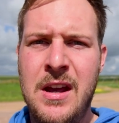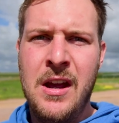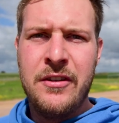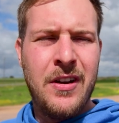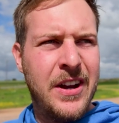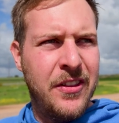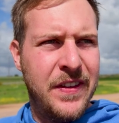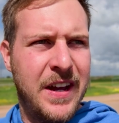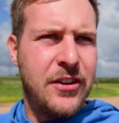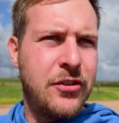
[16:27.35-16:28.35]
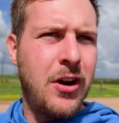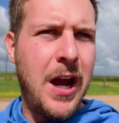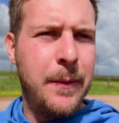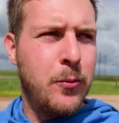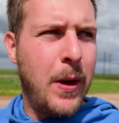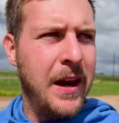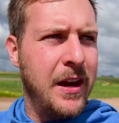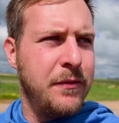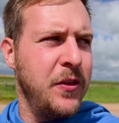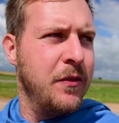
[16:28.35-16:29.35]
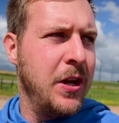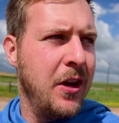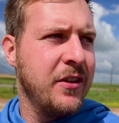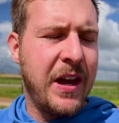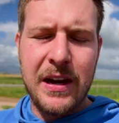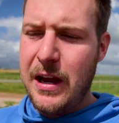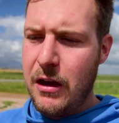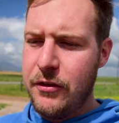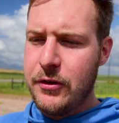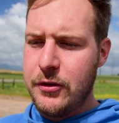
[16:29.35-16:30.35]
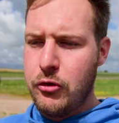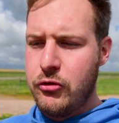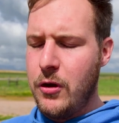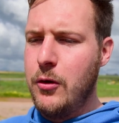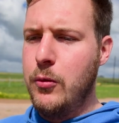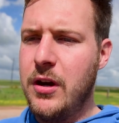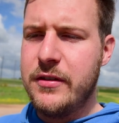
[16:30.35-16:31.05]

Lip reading: So I don't think I described well enough in the video exactly how a throttle controller works.